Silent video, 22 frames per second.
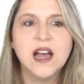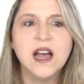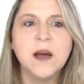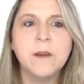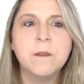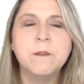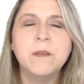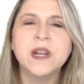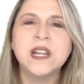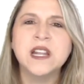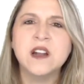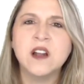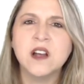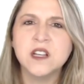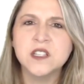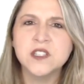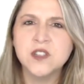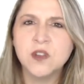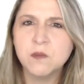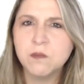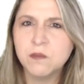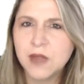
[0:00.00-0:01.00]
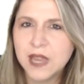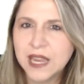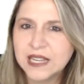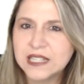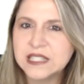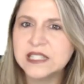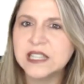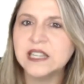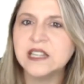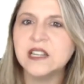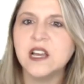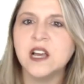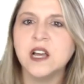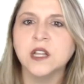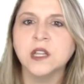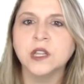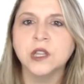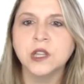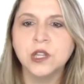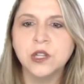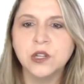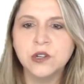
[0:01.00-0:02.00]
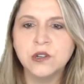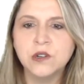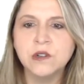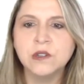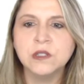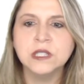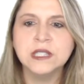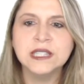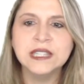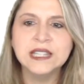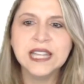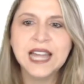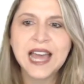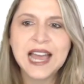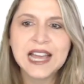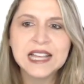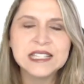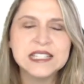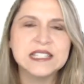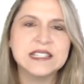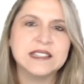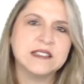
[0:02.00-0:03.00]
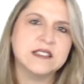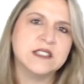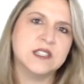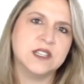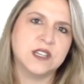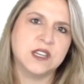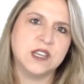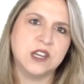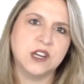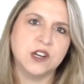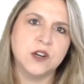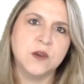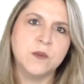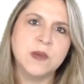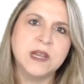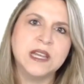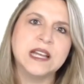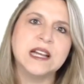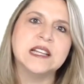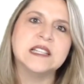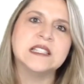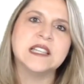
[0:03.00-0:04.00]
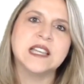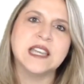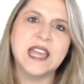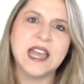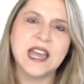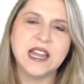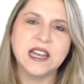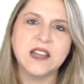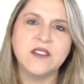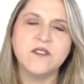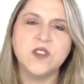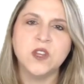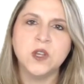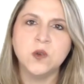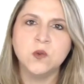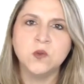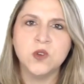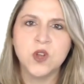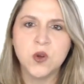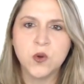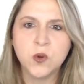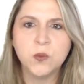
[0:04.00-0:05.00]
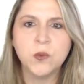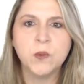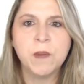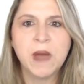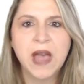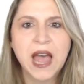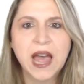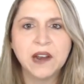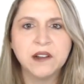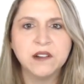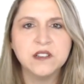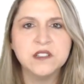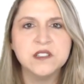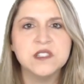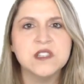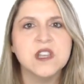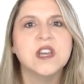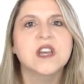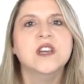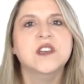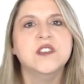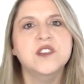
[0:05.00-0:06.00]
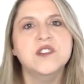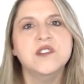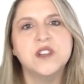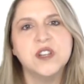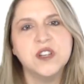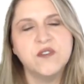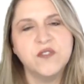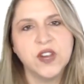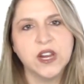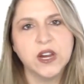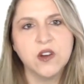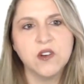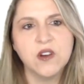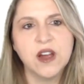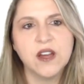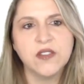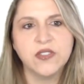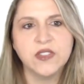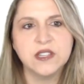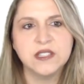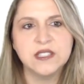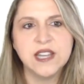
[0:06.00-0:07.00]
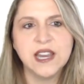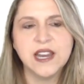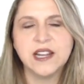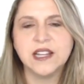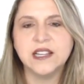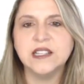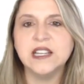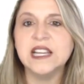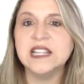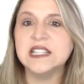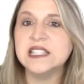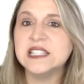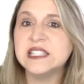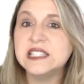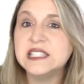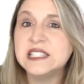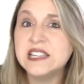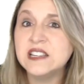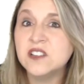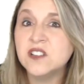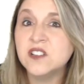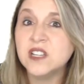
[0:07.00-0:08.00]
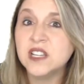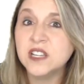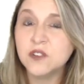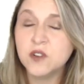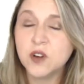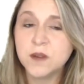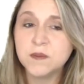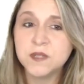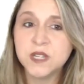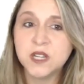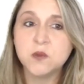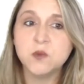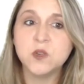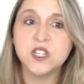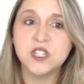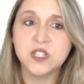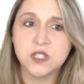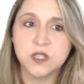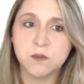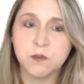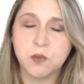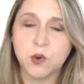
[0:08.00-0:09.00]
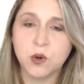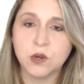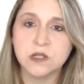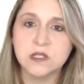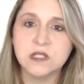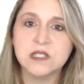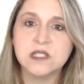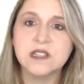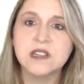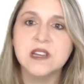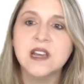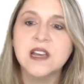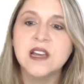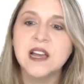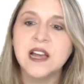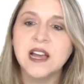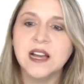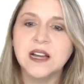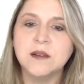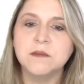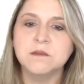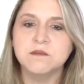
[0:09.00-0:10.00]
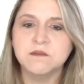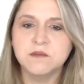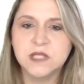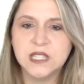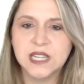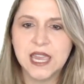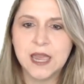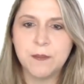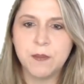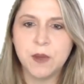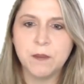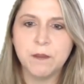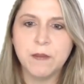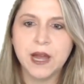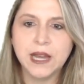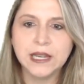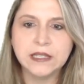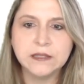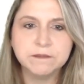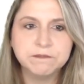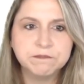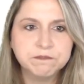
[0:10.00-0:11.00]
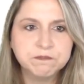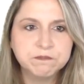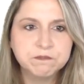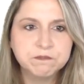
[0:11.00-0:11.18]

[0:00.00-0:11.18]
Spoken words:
but it also makes it a little less secure because, again, if you know the patterns, you could figure out the data. It's still encrypted, which is important to keep in mind.